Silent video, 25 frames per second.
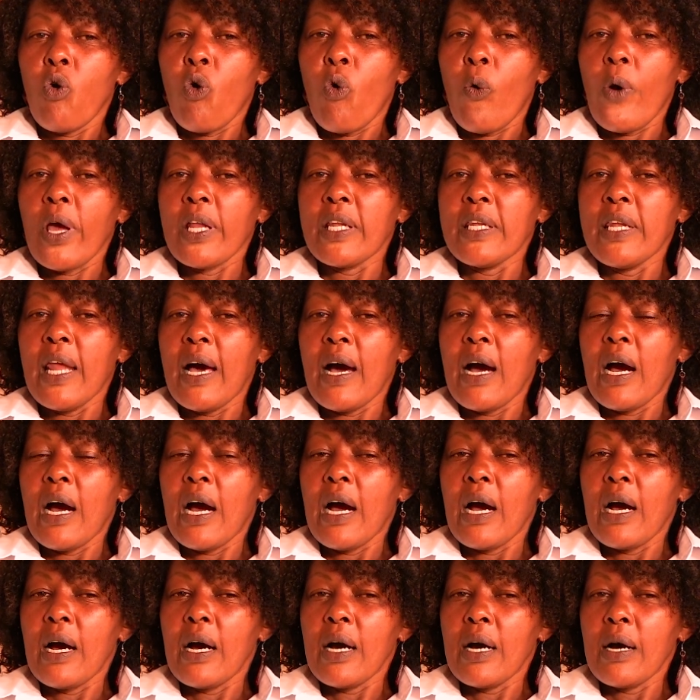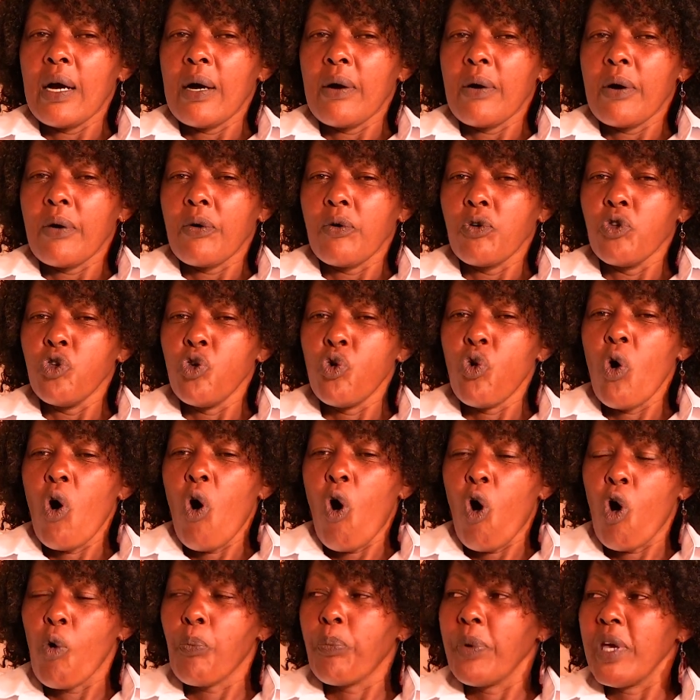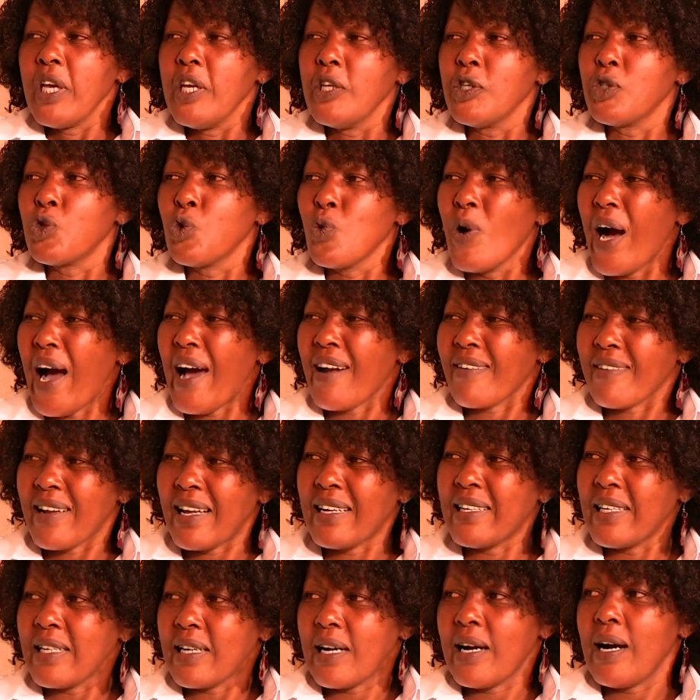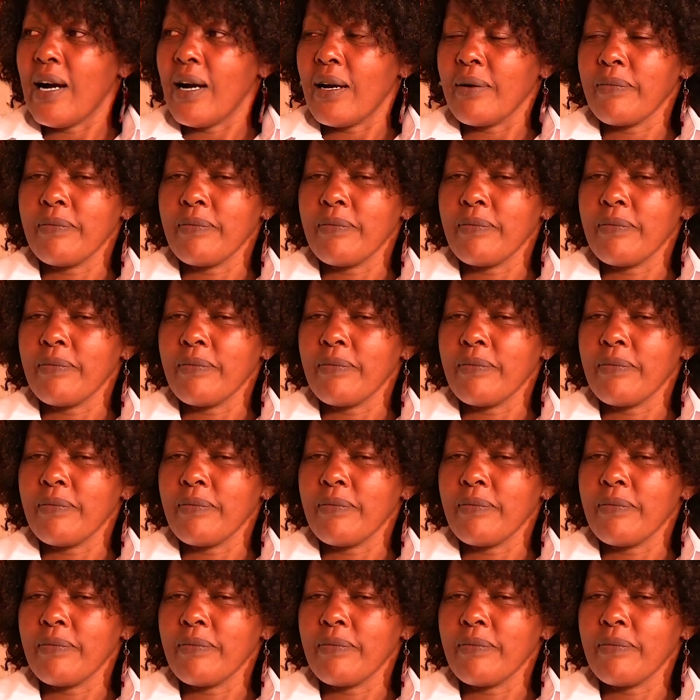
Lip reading: when you hop into a rally car,